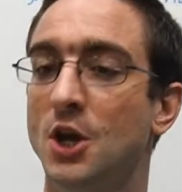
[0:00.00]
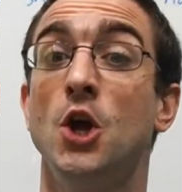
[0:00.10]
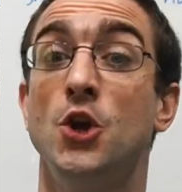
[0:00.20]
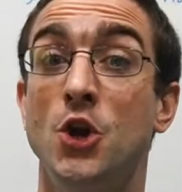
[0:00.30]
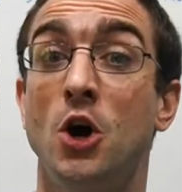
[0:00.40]

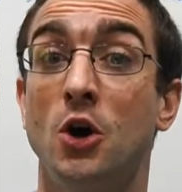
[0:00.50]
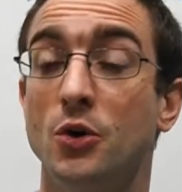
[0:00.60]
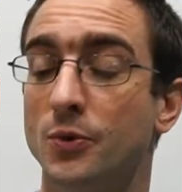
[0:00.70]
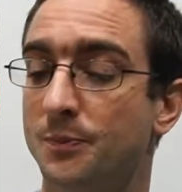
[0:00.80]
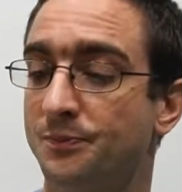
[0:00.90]

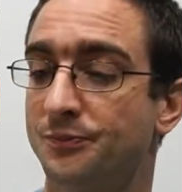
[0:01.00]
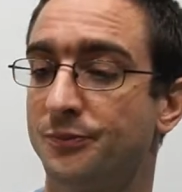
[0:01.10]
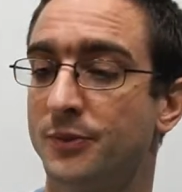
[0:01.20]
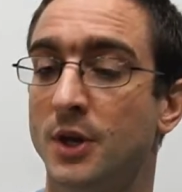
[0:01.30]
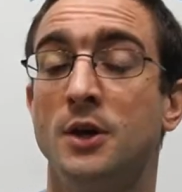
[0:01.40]
"No.
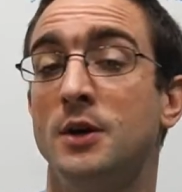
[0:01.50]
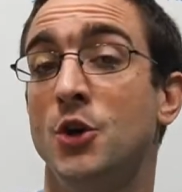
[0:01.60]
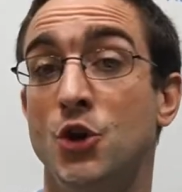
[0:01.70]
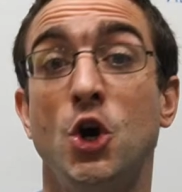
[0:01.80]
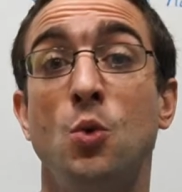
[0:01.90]

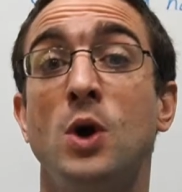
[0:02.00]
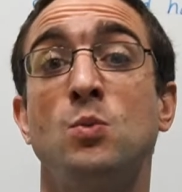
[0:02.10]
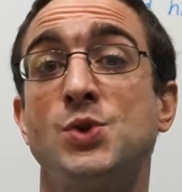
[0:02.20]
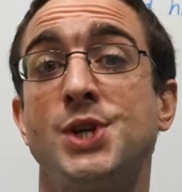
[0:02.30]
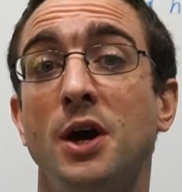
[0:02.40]
No one
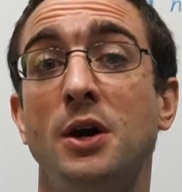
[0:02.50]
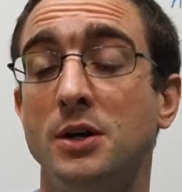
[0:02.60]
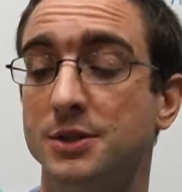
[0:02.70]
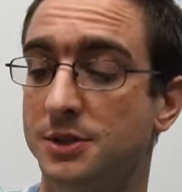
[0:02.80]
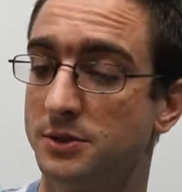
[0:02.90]
was
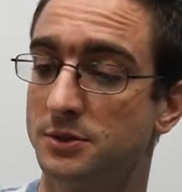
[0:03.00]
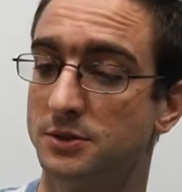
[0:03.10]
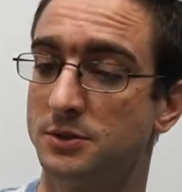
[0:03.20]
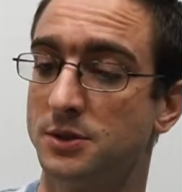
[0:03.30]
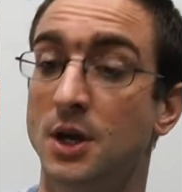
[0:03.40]
hurt.
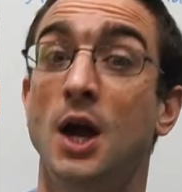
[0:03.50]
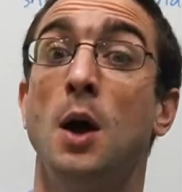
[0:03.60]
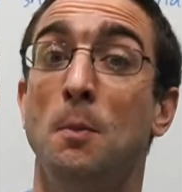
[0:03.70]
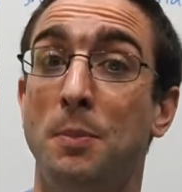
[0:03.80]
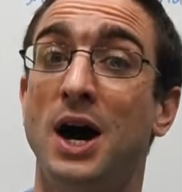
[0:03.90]

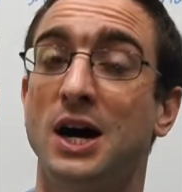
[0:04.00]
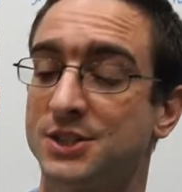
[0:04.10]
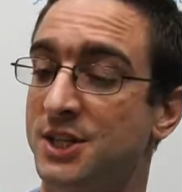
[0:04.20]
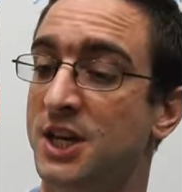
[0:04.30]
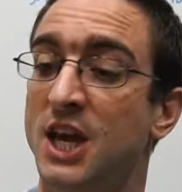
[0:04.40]
But
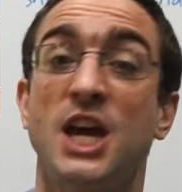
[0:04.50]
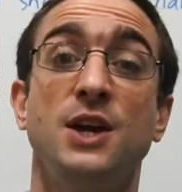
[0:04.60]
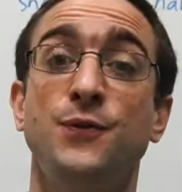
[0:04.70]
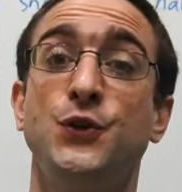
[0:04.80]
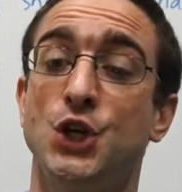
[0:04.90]

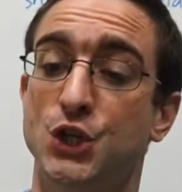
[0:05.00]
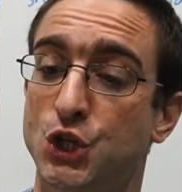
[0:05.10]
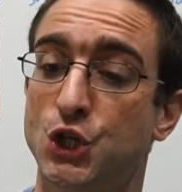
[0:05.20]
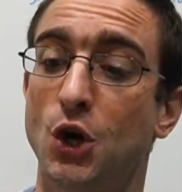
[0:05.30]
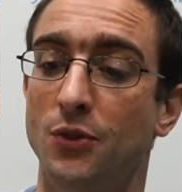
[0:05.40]
if she'd
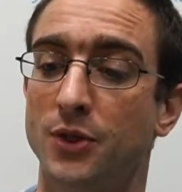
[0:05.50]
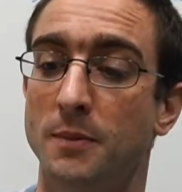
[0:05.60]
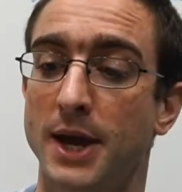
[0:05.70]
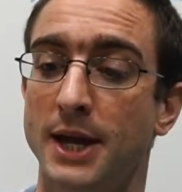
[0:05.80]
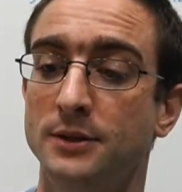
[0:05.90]
shot the
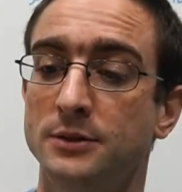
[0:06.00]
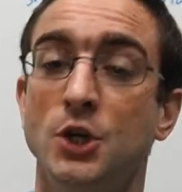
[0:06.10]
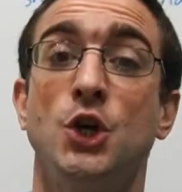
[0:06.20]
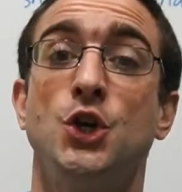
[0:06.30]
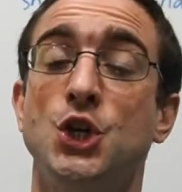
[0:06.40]
men,
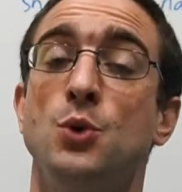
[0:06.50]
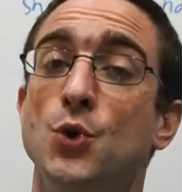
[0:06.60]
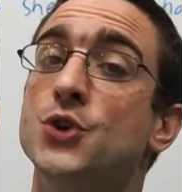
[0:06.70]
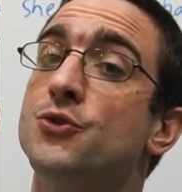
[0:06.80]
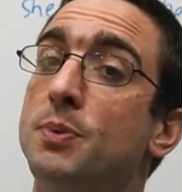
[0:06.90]
she
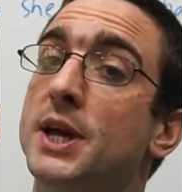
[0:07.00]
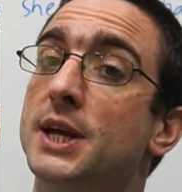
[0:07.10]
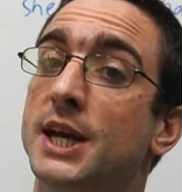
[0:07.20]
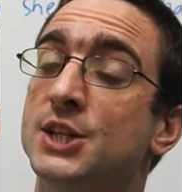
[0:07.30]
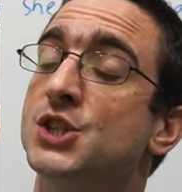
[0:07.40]
would have
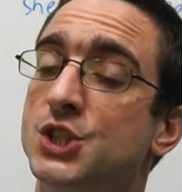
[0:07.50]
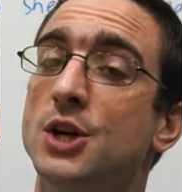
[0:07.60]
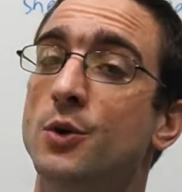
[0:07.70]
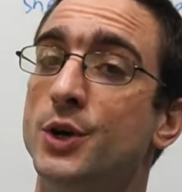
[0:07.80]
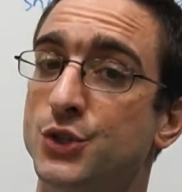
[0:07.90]
been in
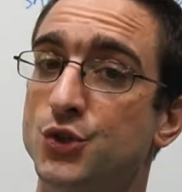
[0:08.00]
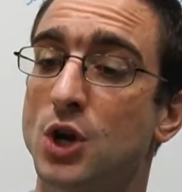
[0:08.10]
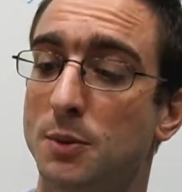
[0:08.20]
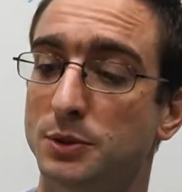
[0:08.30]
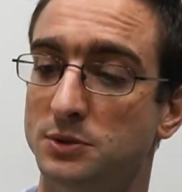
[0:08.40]
serious
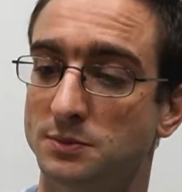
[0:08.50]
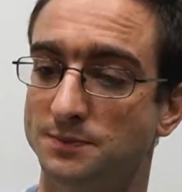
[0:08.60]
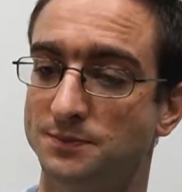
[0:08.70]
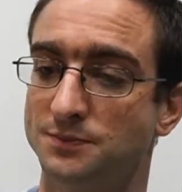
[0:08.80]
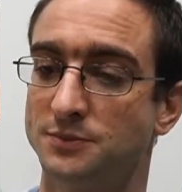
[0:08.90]
trouble."
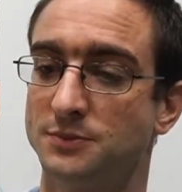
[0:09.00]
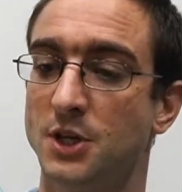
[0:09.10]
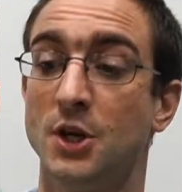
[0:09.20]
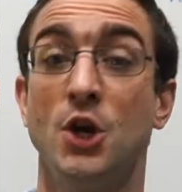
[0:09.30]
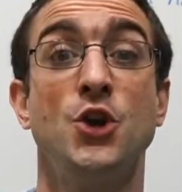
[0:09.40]

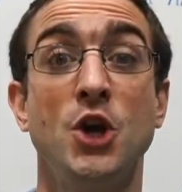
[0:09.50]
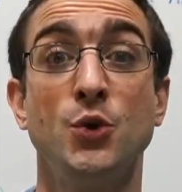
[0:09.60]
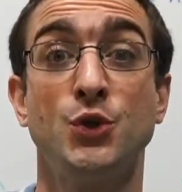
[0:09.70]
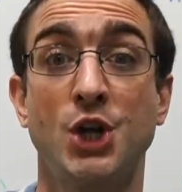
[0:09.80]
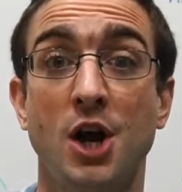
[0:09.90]

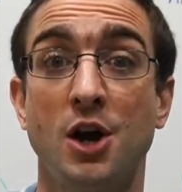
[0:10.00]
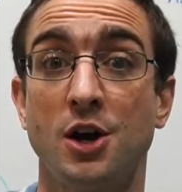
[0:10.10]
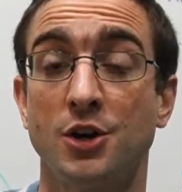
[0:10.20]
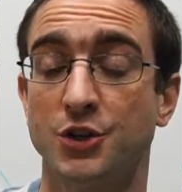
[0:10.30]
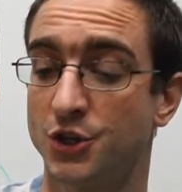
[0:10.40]
"No
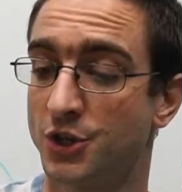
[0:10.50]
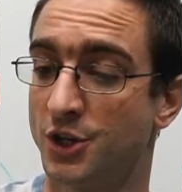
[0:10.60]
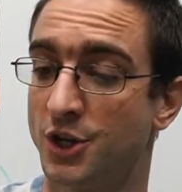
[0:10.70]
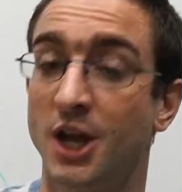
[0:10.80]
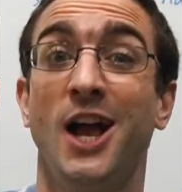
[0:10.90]
charge.
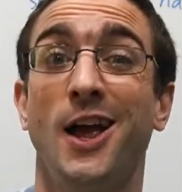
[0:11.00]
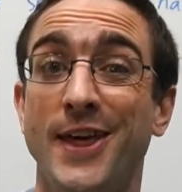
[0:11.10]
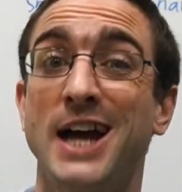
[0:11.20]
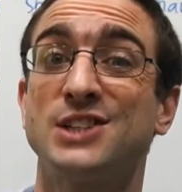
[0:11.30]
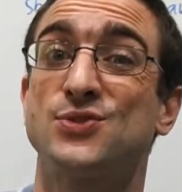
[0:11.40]
That's